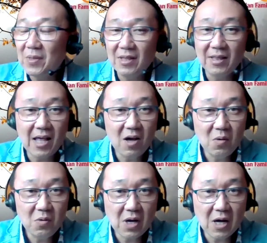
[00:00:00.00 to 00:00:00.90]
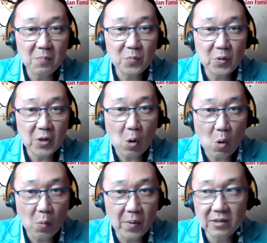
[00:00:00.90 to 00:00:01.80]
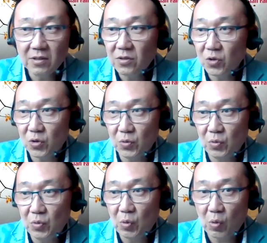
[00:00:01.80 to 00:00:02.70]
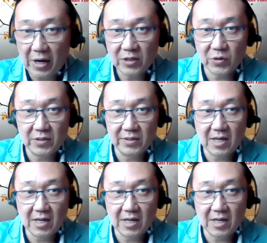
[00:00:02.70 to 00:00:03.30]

Now we open to questions.